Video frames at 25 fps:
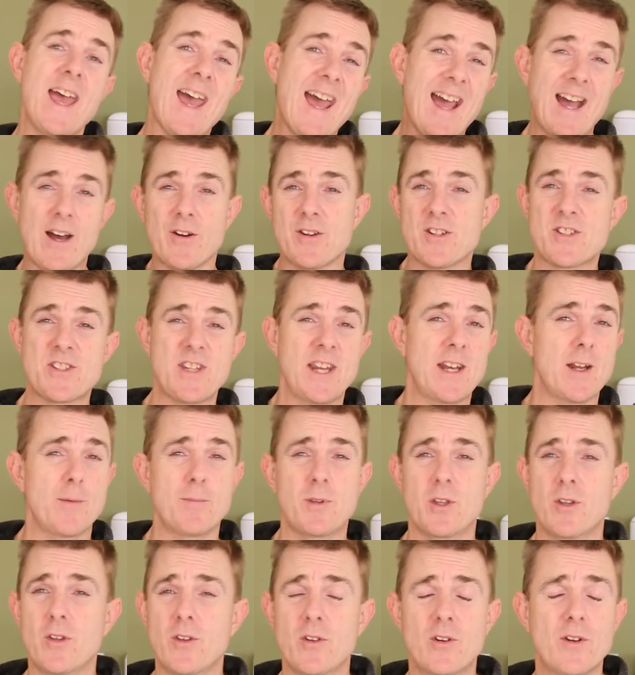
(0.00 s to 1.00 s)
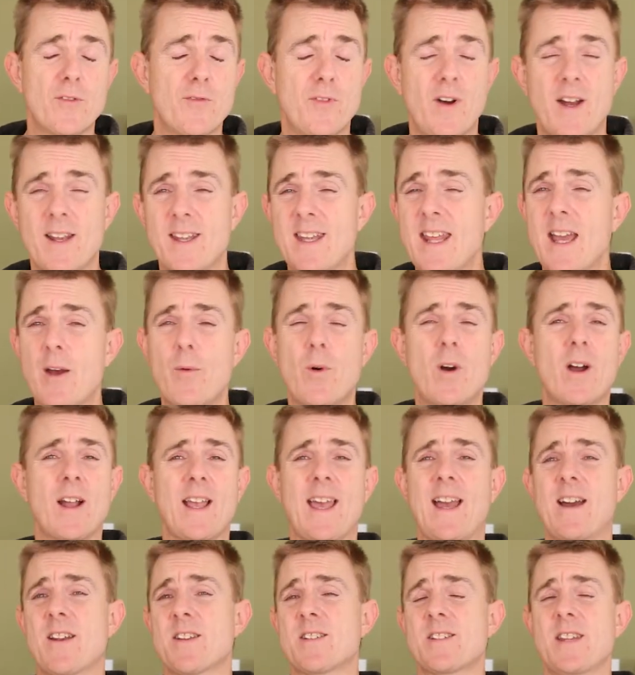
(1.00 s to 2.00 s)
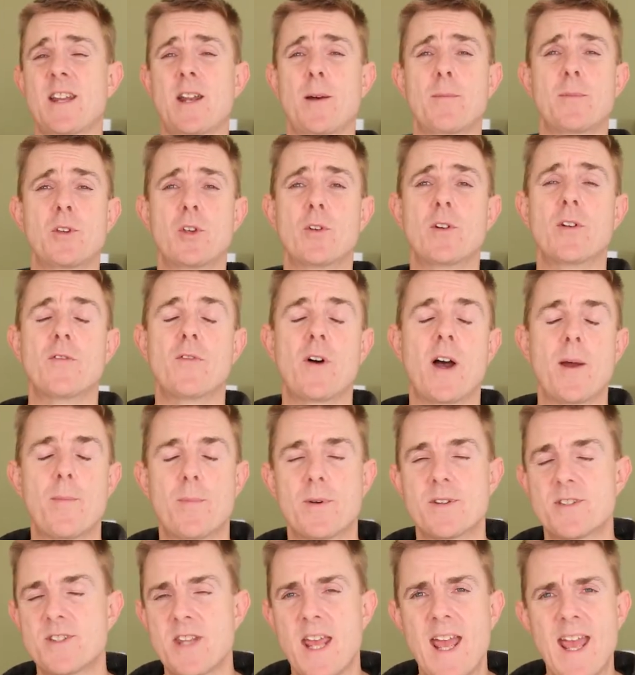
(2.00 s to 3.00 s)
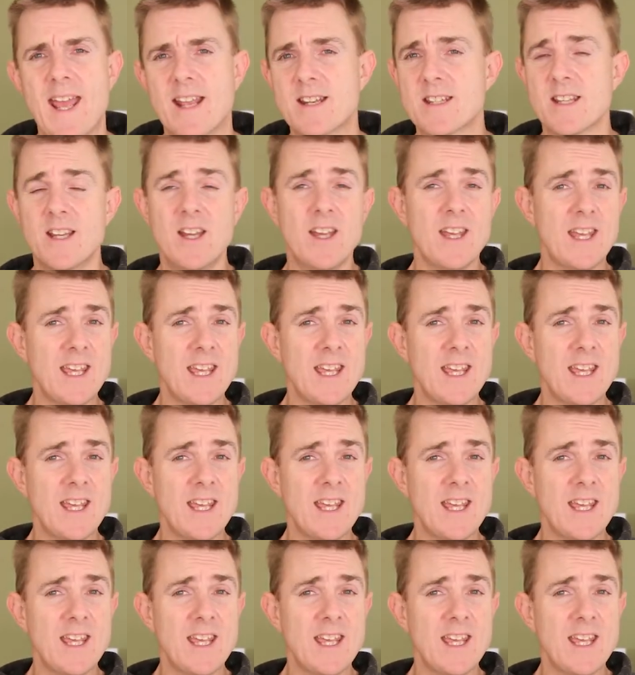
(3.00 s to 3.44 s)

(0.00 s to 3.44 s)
how to set up your UniFi network, how to set up UniFi Protect,